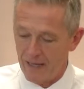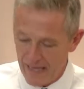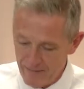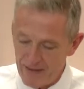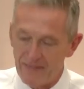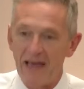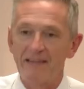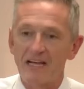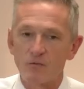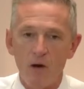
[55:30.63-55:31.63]
Amen. And
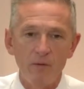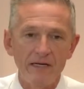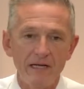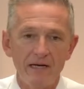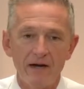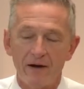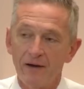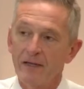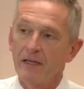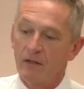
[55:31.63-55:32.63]
that's what we did here.
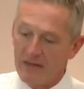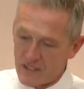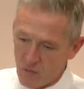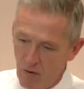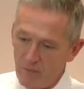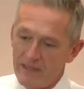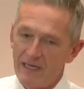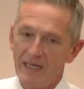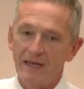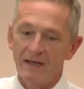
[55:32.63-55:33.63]
That's what we
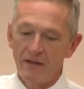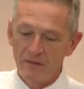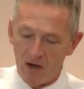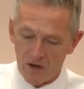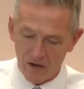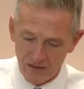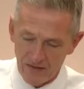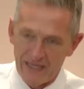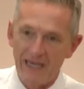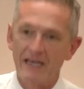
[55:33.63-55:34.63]
did. The heart of the
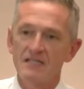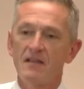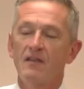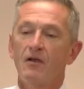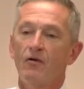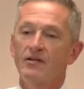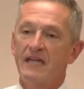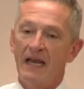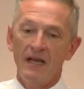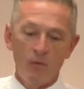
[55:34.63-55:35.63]
king is in the Lord's
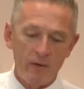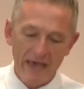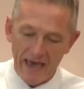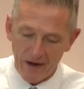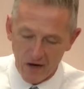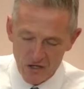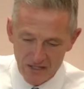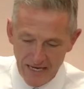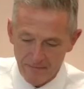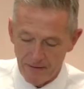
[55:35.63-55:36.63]
hand. We had our
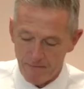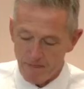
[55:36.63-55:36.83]
statement.